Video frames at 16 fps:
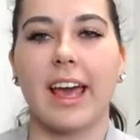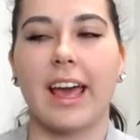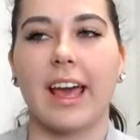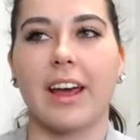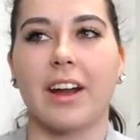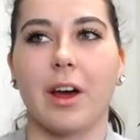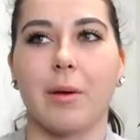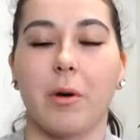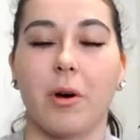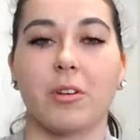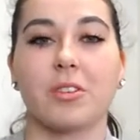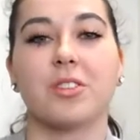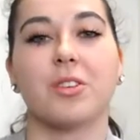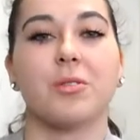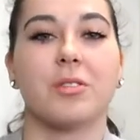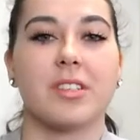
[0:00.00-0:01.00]
and I'm
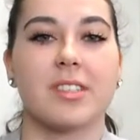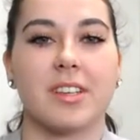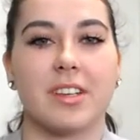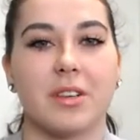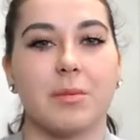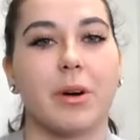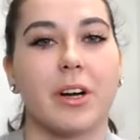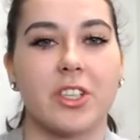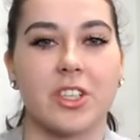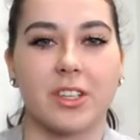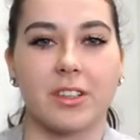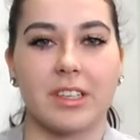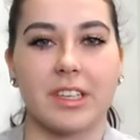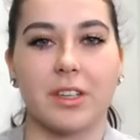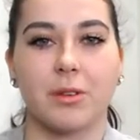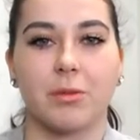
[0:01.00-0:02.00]
also the City Budget
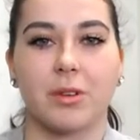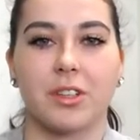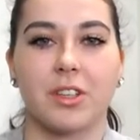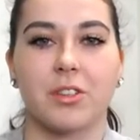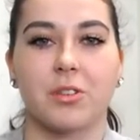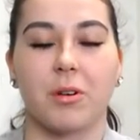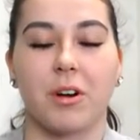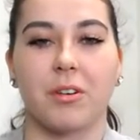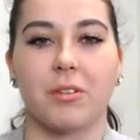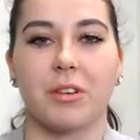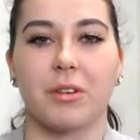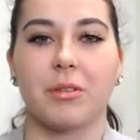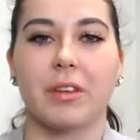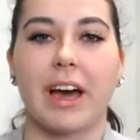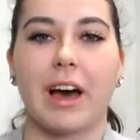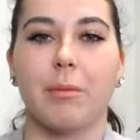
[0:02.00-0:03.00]
Lead with the Toronto
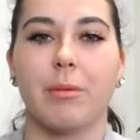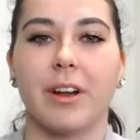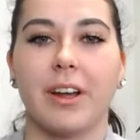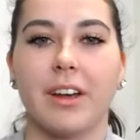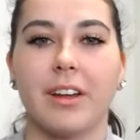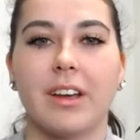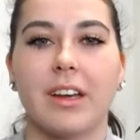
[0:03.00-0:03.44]
Youth Cabinet.